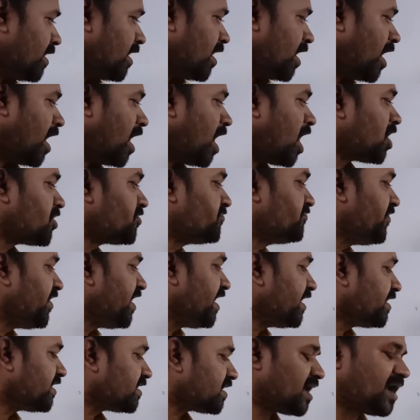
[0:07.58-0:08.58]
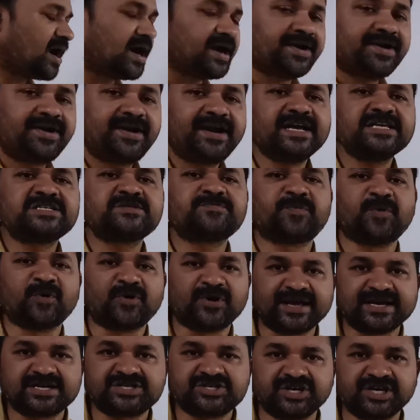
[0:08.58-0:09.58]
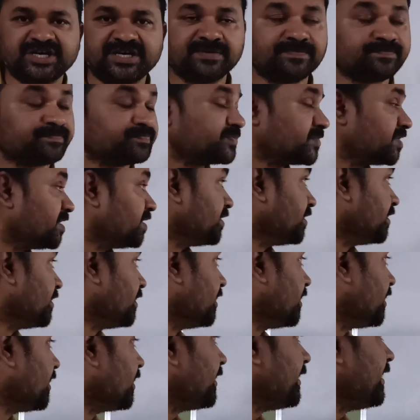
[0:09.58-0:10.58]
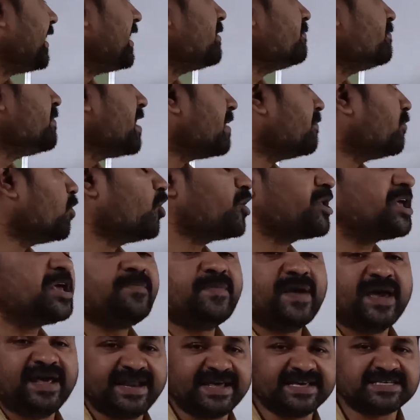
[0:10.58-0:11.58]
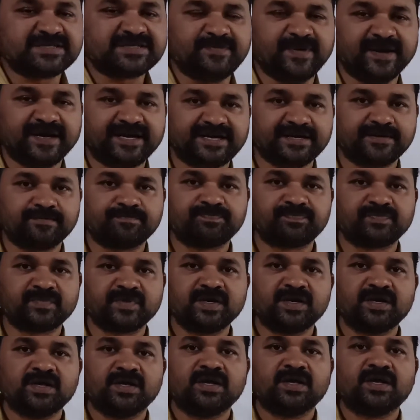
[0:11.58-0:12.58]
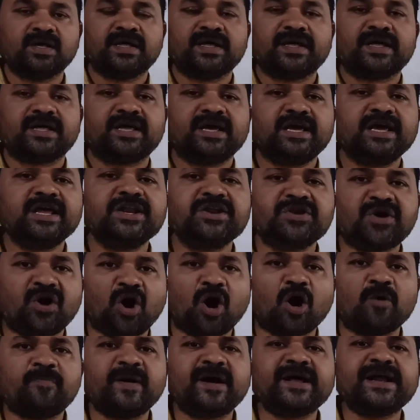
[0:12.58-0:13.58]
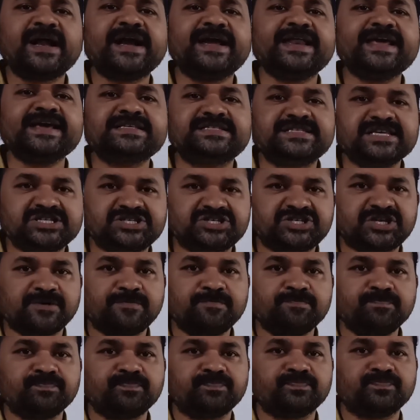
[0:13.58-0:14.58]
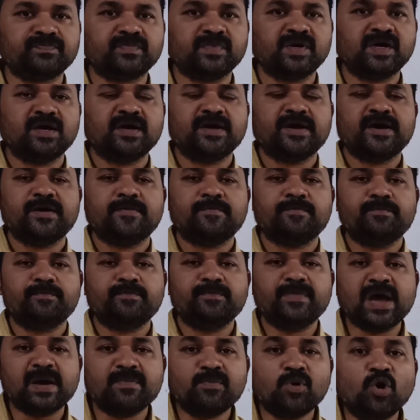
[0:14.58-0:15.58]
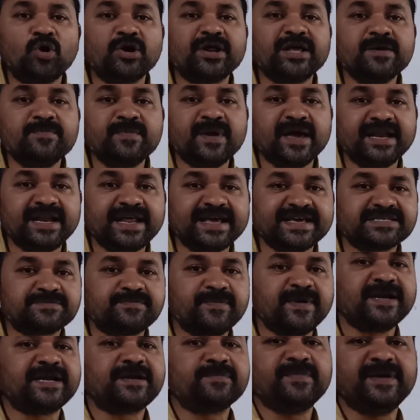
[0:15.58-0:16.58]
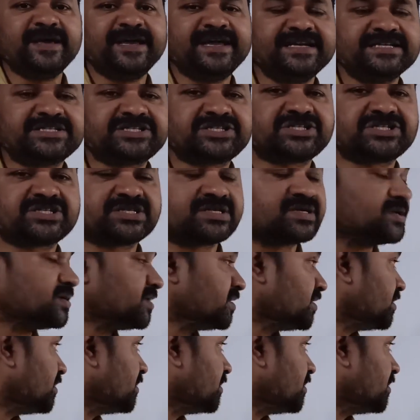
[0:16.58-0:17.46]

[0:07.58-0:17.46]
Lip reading: hardware address protection in memory management. In operating system, memory management means